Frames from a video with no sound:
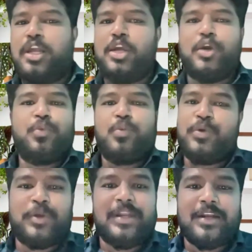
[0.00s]

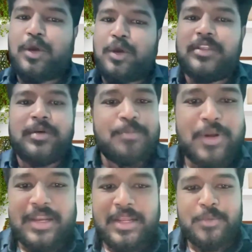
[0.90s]
you can click on the
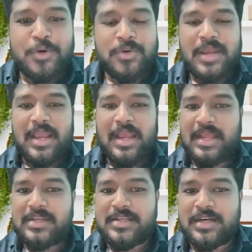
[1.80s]
book a demo,
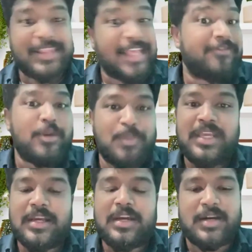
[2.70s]
and there will
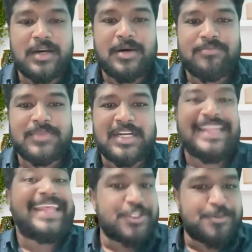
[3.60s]
be
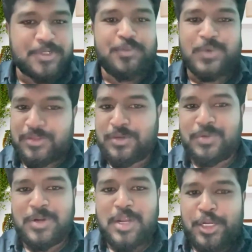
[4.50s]
an expert with
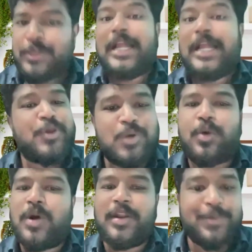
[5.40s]
you to help you with
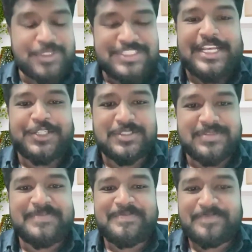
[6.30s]
a one-on-one session.